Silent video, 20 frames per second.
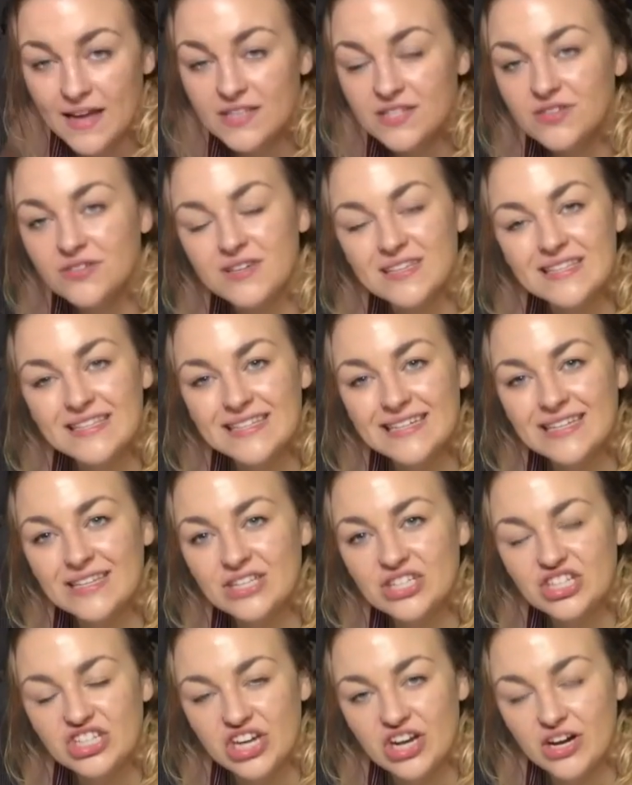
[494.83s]
As you can see in
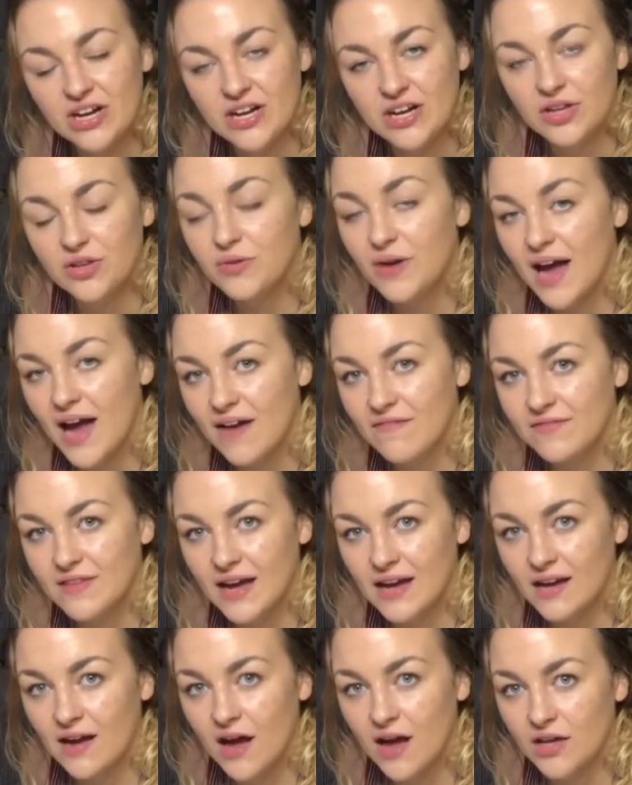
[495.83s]
the Chariot, you have
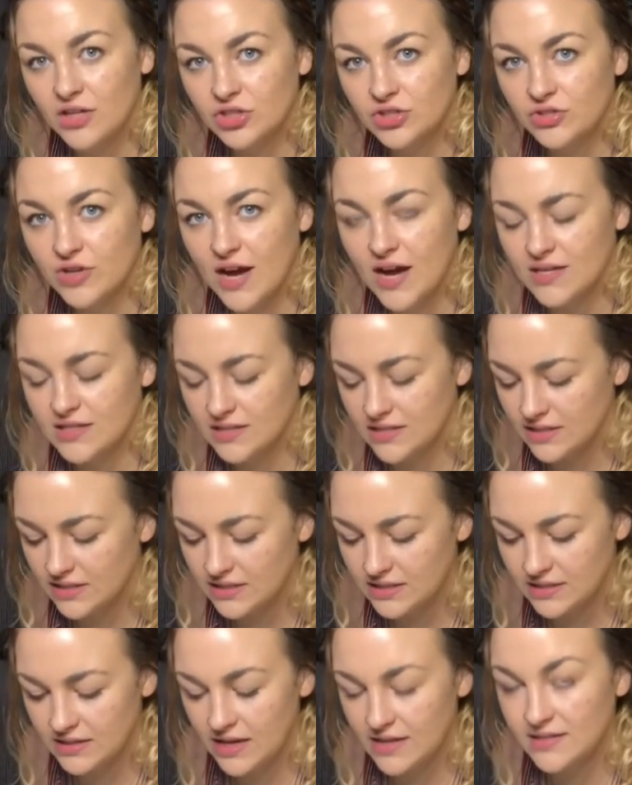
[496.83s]
that contrast and
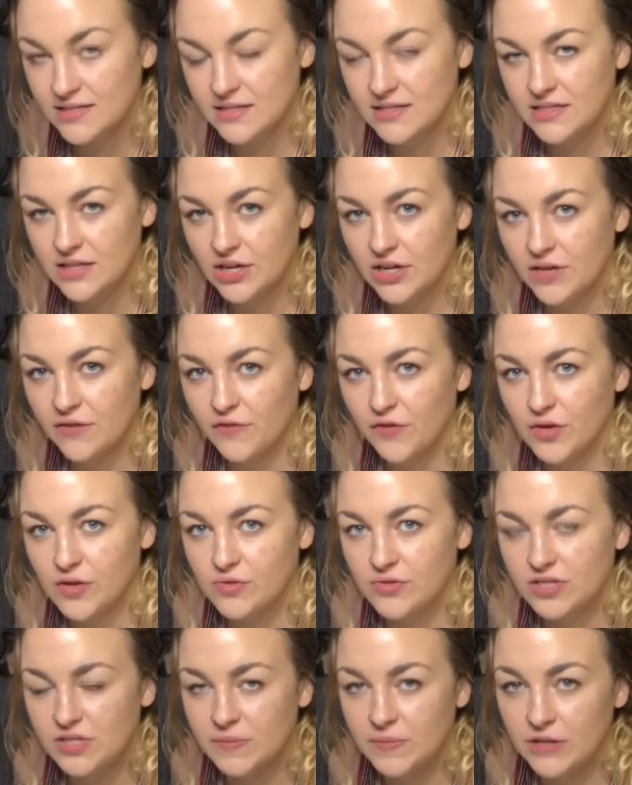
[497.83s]
it's necessary for
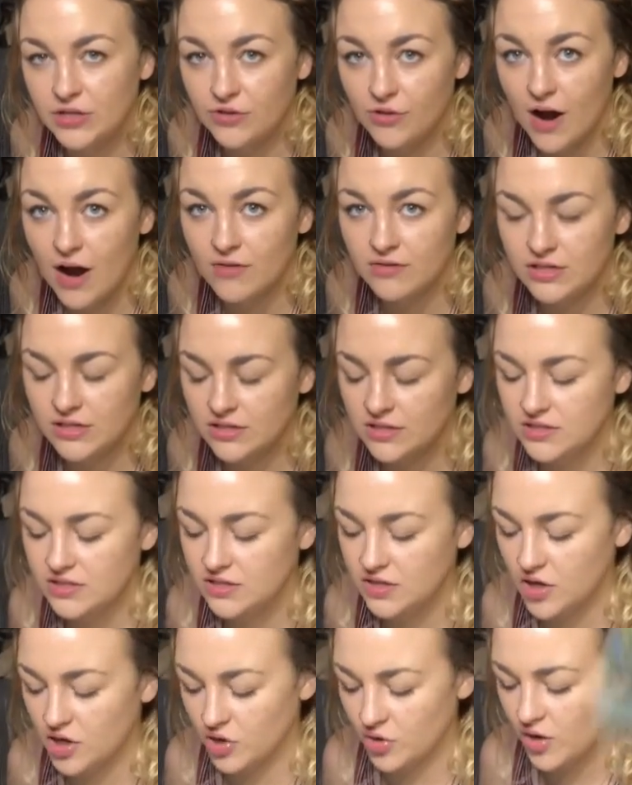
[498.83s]
you to be grounded.
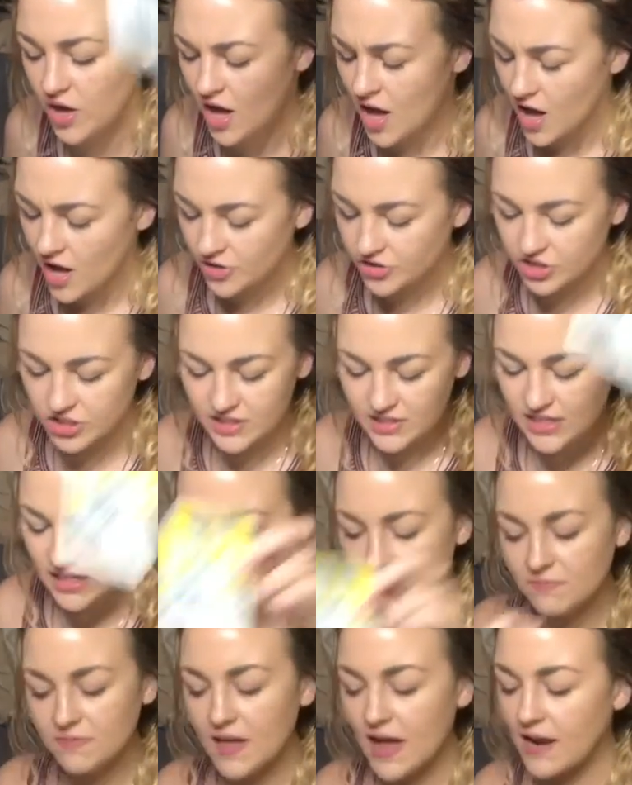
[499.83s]
So just
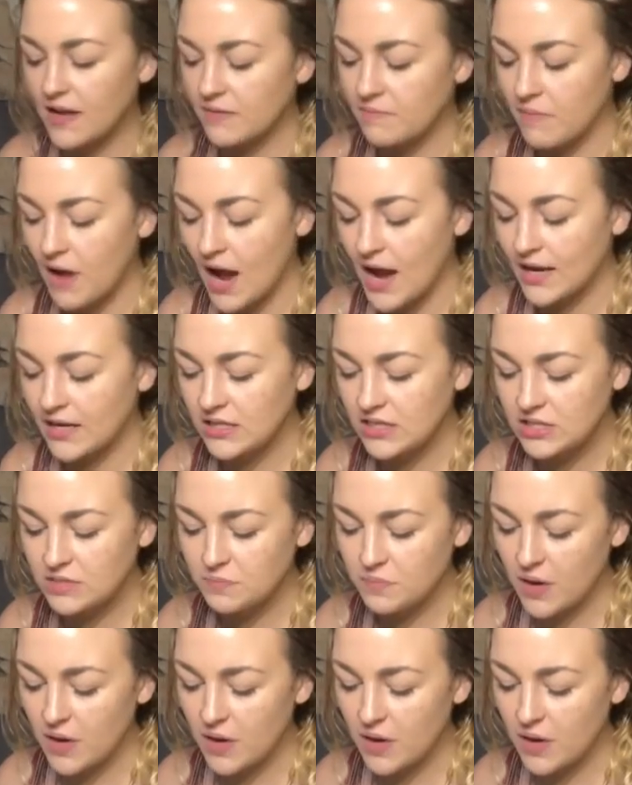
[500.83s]
keep that in mind.